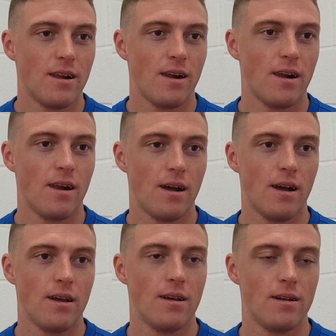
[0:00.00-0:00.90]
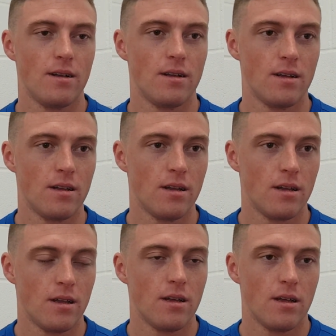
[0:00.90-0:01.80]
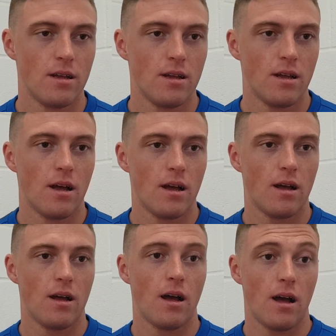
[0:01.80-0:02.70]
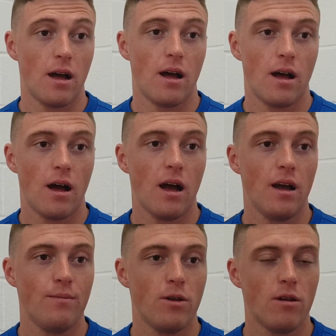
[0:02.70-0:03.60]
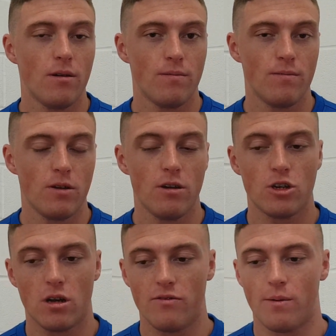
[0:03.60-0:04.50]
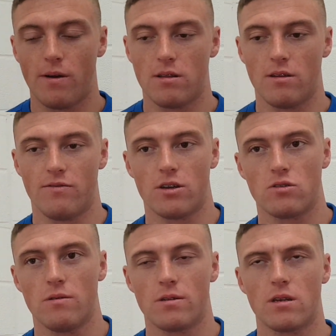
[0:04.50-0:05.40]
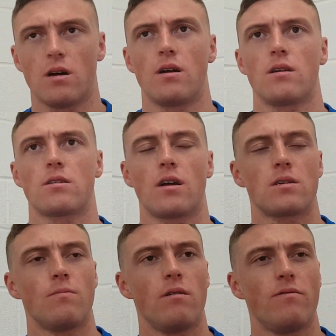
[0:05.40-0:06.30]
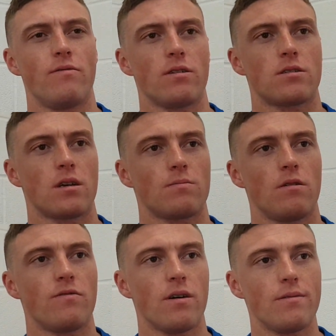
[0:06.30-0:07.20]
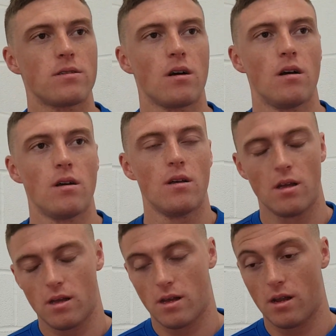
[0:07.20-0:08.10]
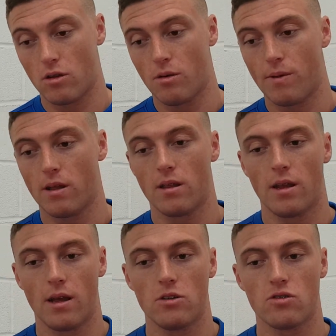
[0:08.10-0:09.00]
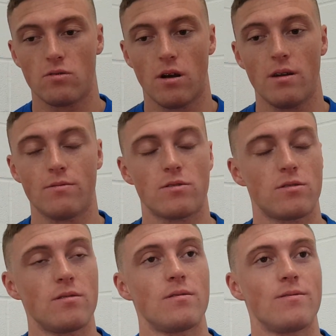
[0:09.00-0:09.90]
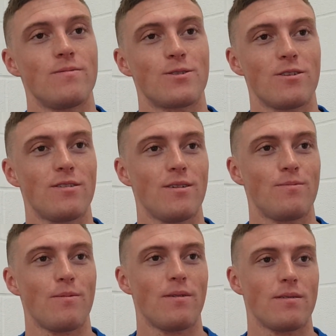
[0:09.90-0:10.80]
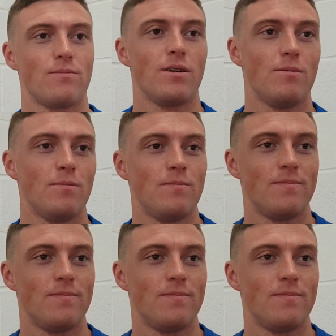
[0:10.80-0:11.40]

loan from Partick Thistle, but John was at Partick Thistle, you know each other well from uh, your spell there? You each other for Partick Thistle, I was there I think six months, the first six months I was there, and I you Baird then, so uh, it, was, it was good to be back playing on.